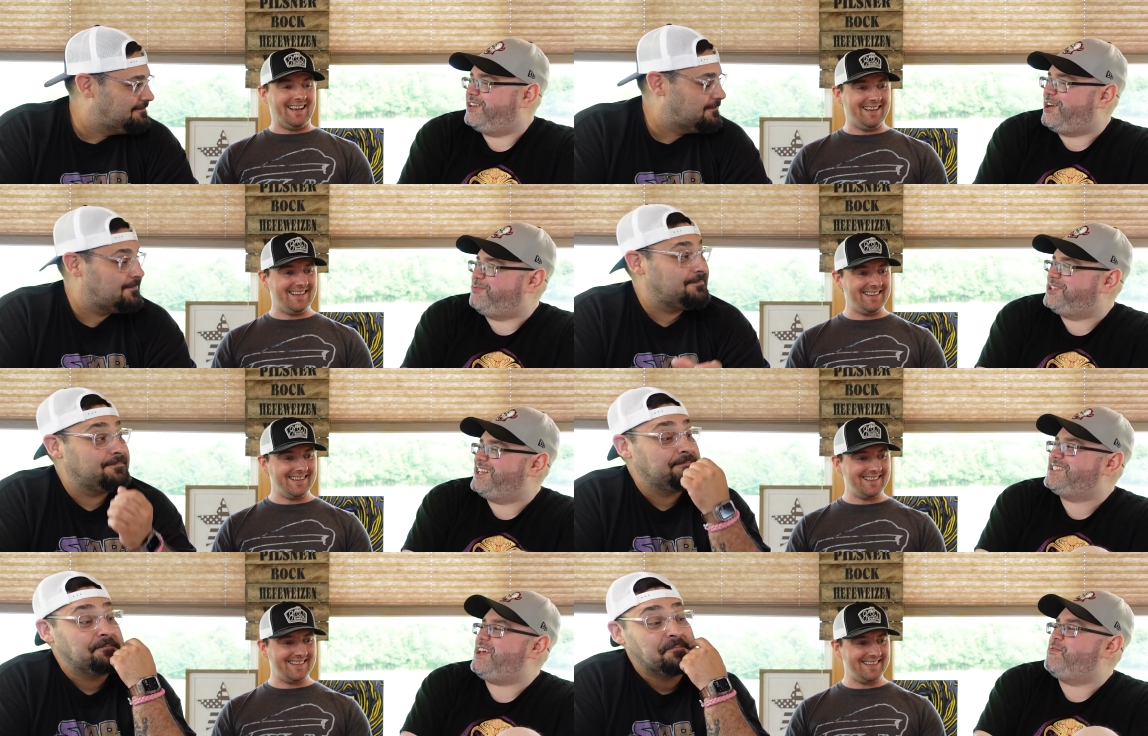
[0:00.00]
Speaker 1: Comes in
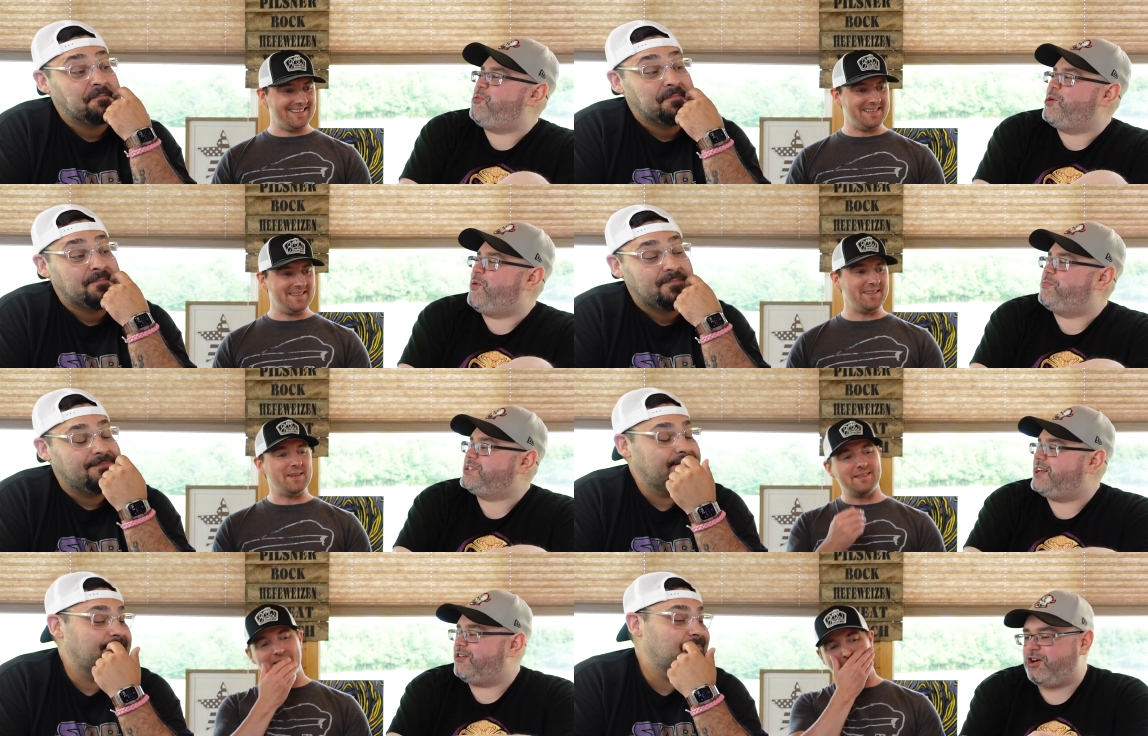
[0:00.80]
at seven point one
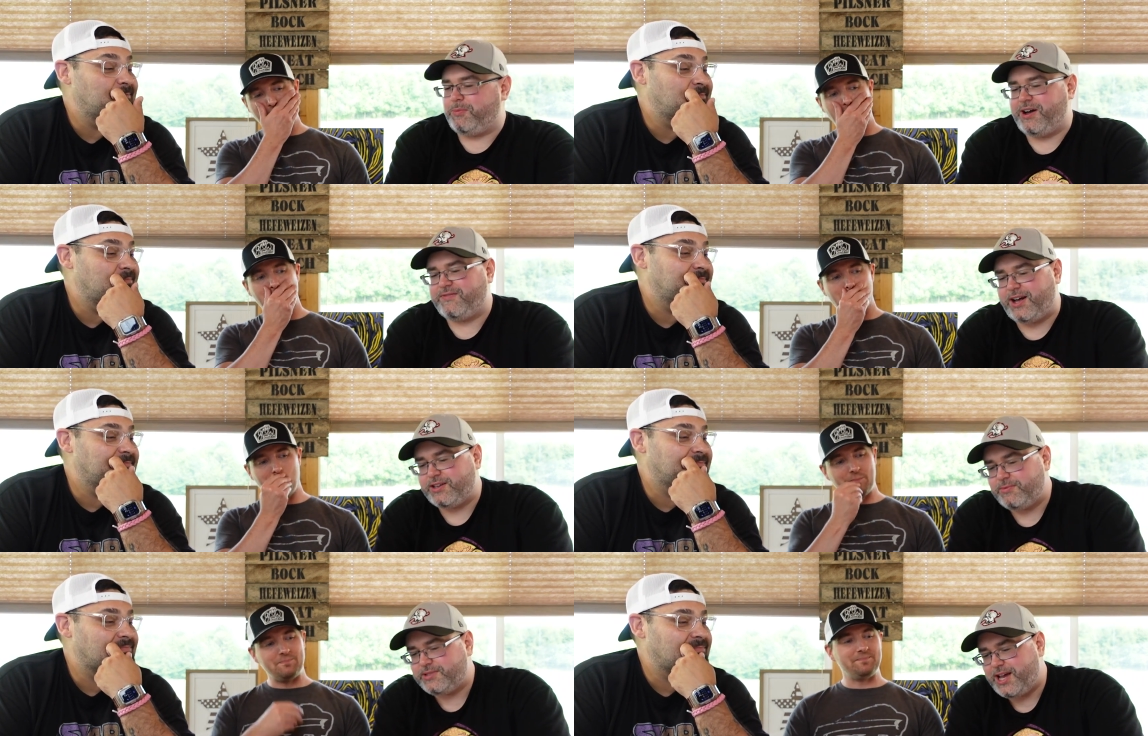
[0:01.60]
percent alcohol by
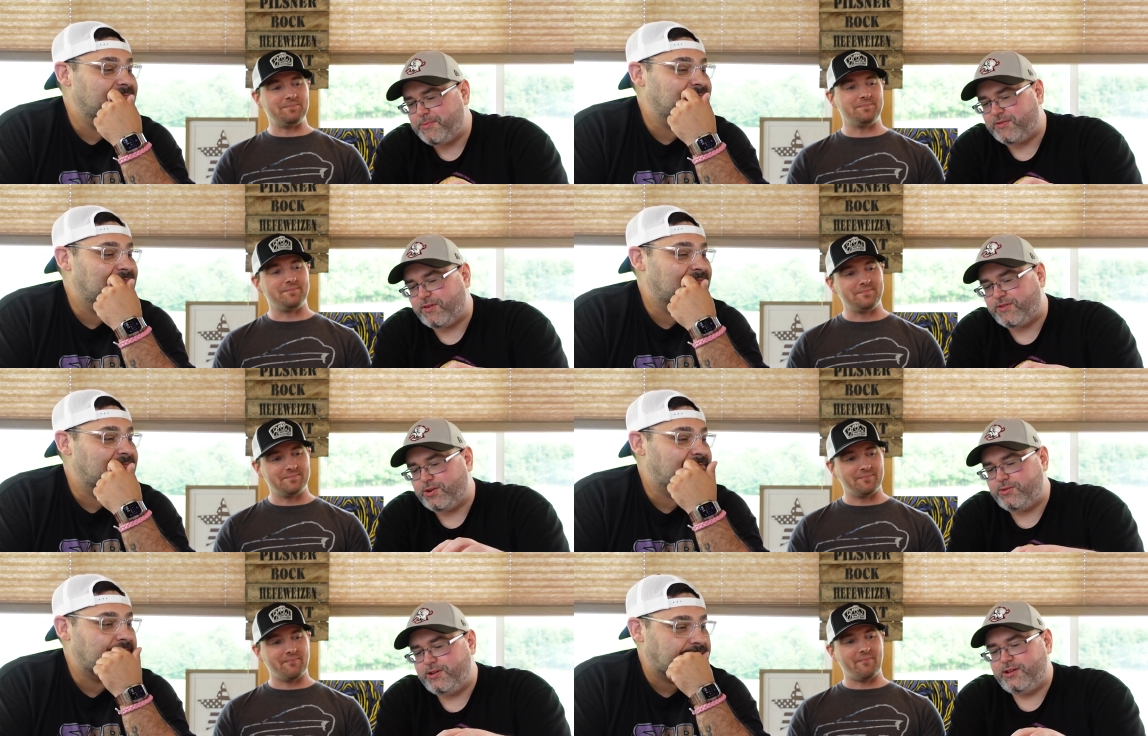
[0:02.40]
volume. Time of
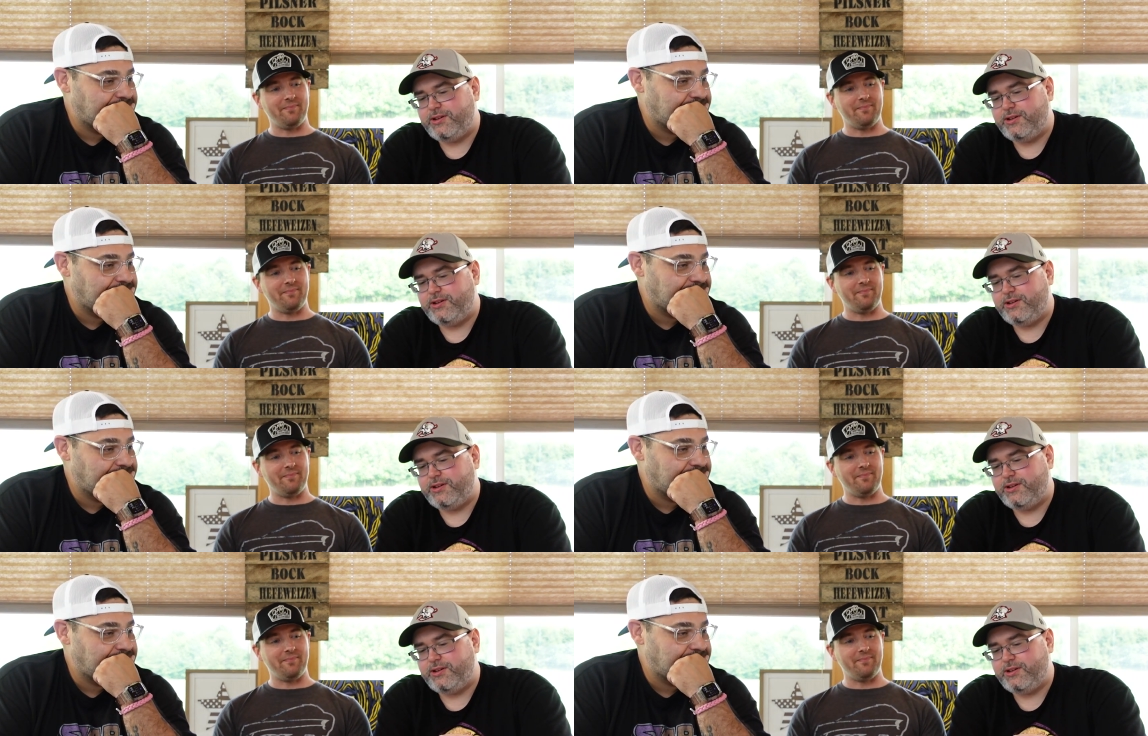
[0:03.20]
review.